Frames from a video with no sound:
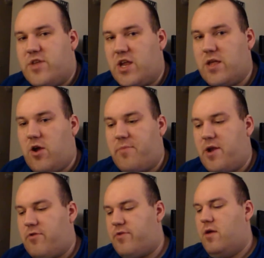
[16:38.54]
you can eat
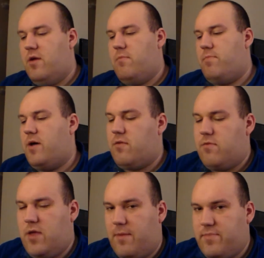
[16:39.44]
Terminators.
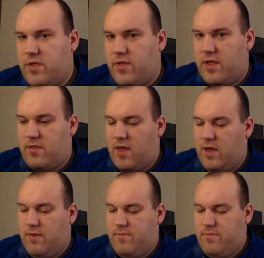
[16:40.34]
But yeah, so that's
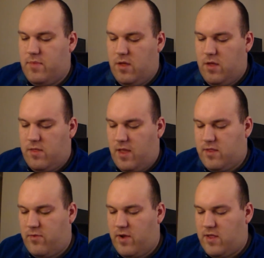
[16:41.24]
that.
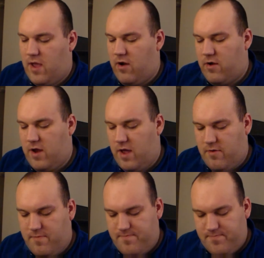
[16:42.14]
That's the Red Terror.
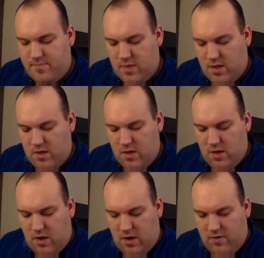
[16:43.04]
Now,
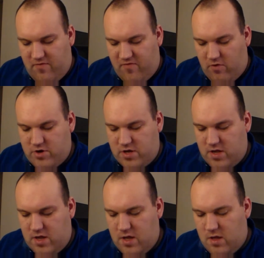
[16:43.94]

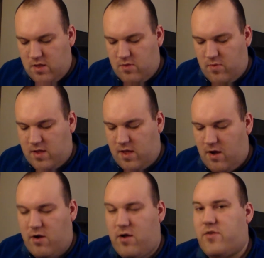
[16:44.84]
unfortunately, the Red
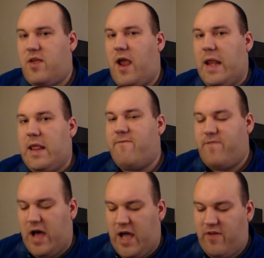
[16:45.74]
Terror costs
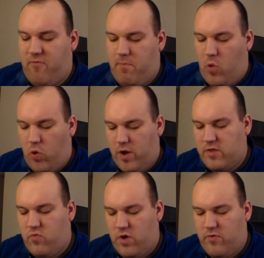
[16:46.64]
85
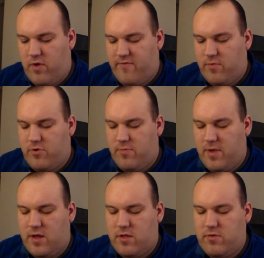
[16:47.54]
points. One Ravener Brood
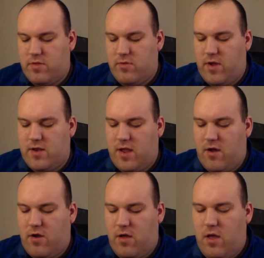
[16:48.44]
may include the Red
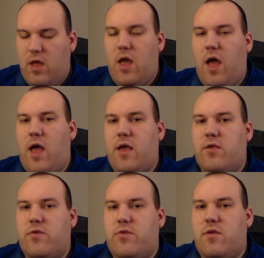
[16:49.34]
Terror
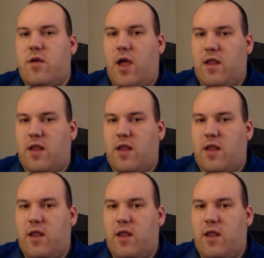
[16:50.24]
as